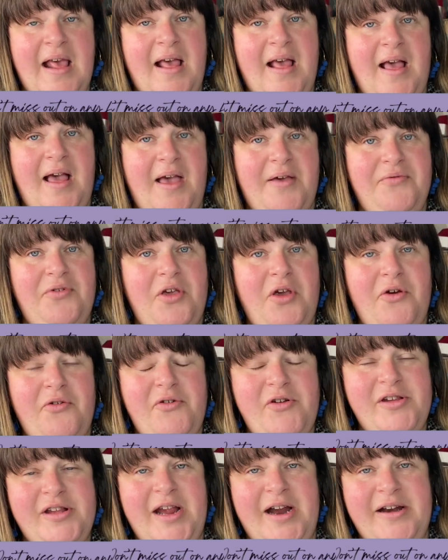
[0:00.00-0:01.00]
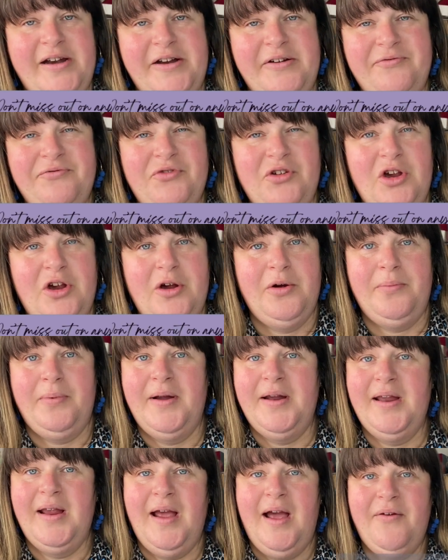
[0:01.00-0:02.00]
If you're a returning viewer
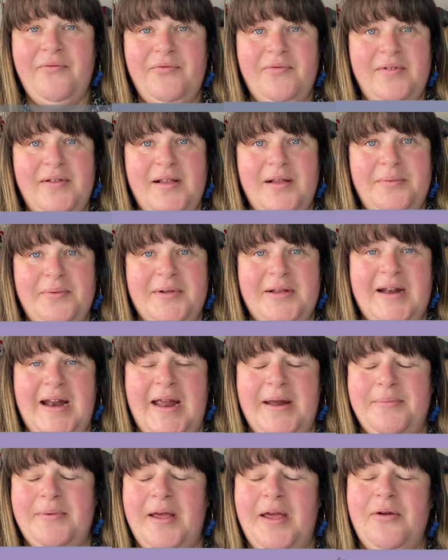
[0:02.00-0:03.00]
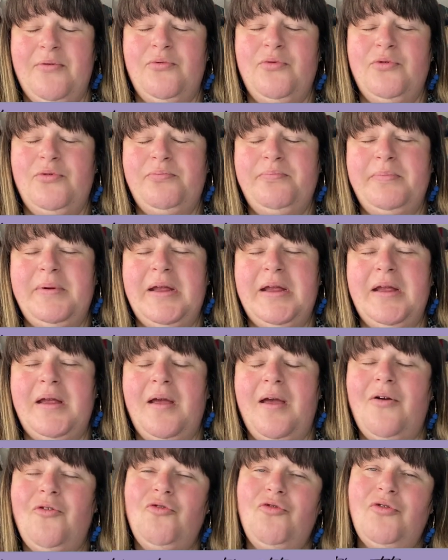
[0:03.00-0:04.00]
but you haven't subscribed, it would
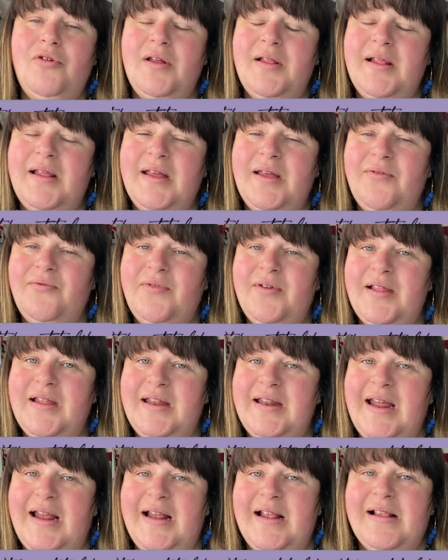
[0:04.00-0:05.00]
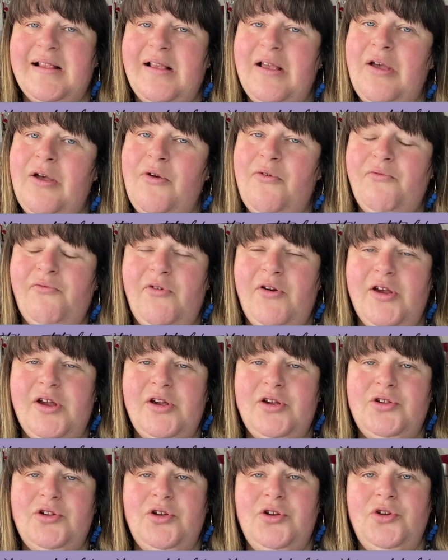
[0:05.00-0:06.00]
be really, really nice for
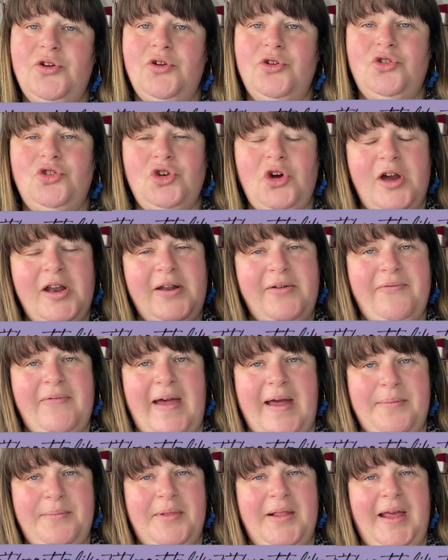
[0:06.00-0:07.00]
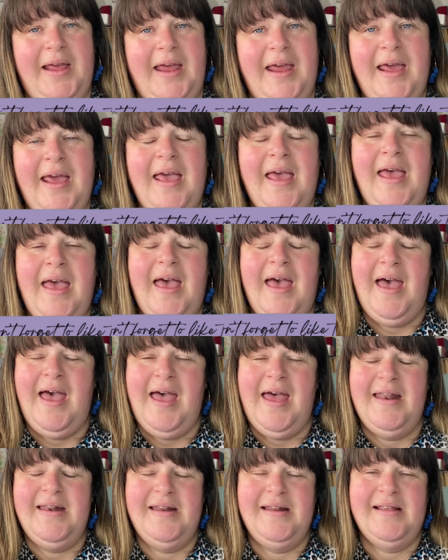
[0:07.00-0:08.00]
you to join the family
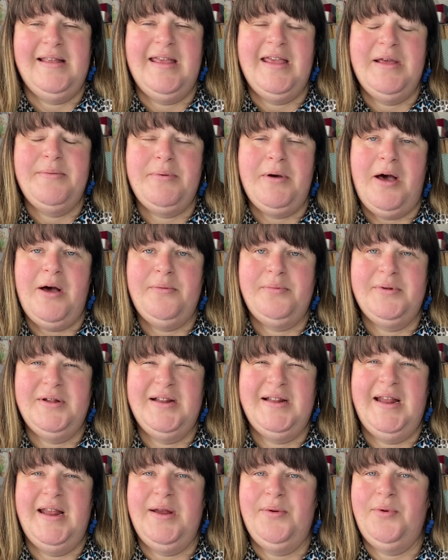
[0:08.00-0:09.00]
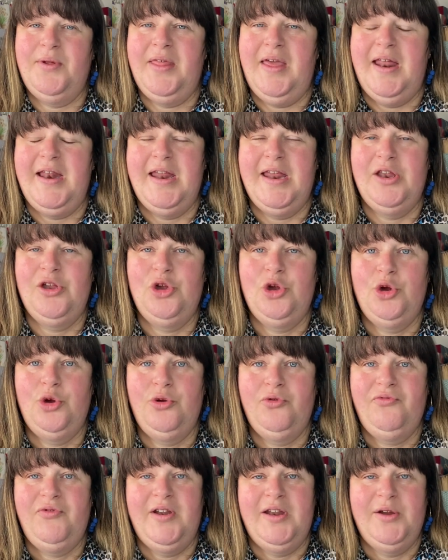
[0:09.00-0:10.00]
and keep up to date with any
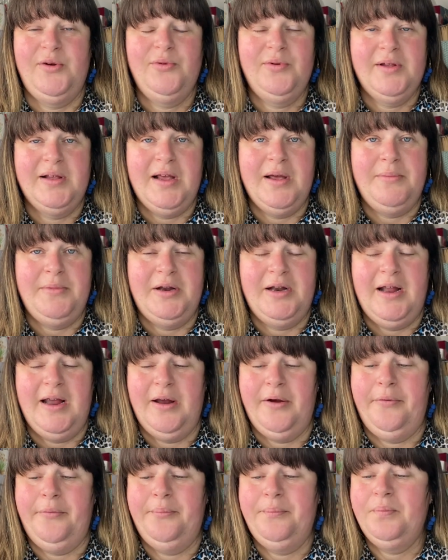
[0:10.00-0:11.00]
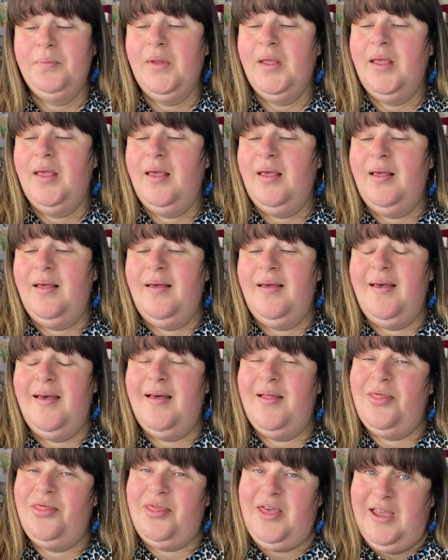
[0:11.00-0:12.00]
new videos coming out.
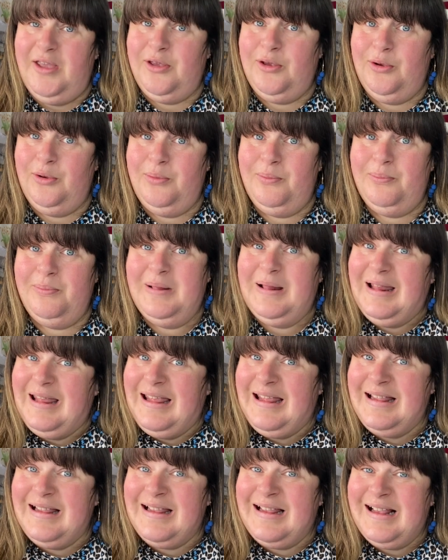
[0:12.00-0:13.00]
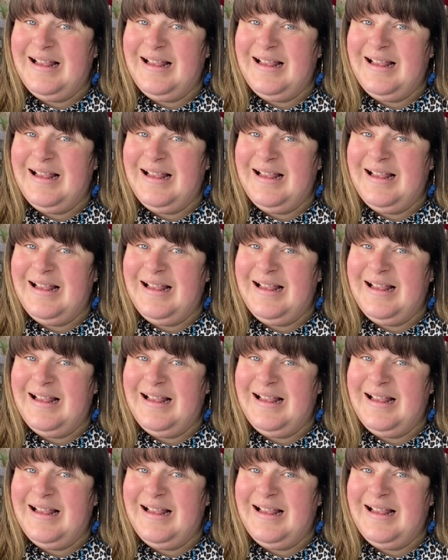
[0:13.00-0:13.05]
Thank you, please.